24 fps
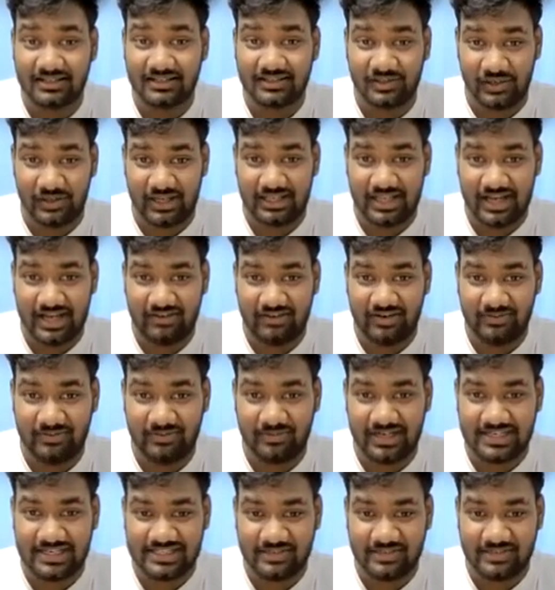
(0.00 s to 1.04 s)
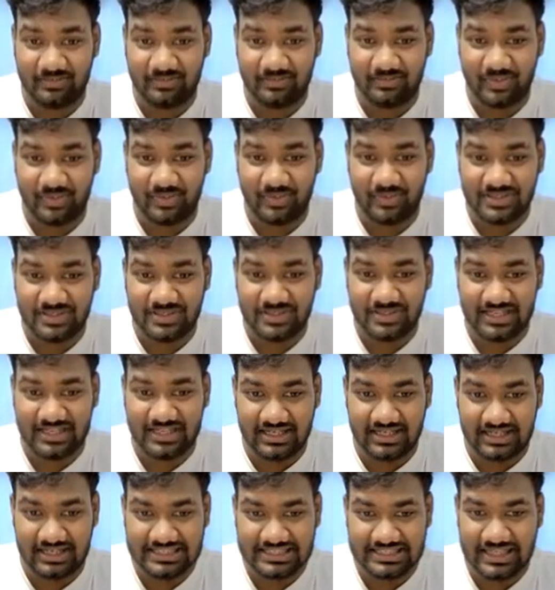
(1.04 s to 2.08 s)
Okay, government is imposing
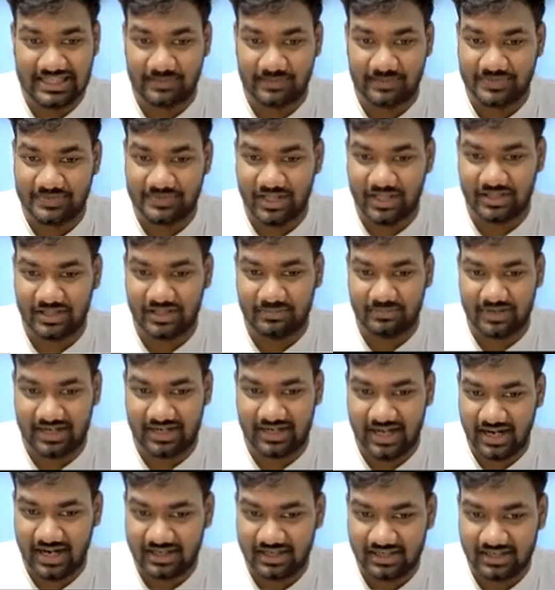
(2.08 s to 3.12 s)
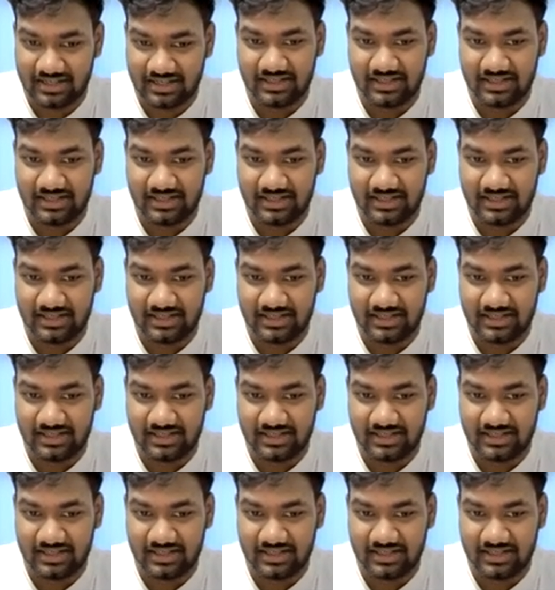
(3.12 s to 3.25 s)
a subsidy on the product.